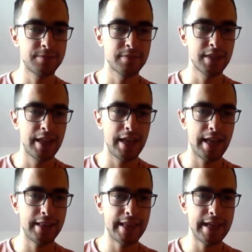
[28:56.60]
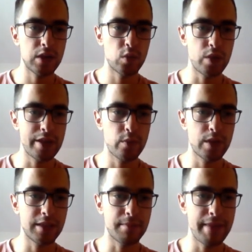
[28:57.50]
and then we will
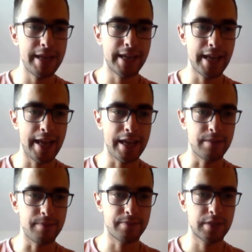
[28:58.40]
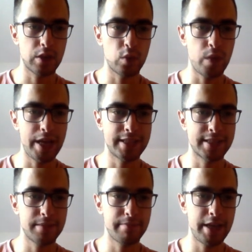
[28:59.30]
make a weight
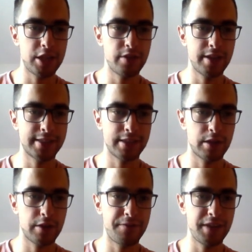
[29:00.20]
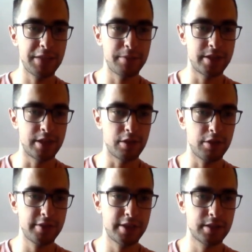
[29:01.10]
matrix, fill it with
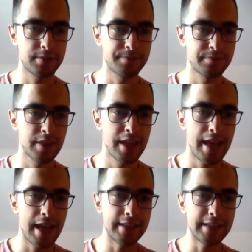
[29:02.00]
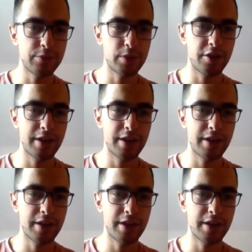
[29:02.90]
zeros, and then we're gonna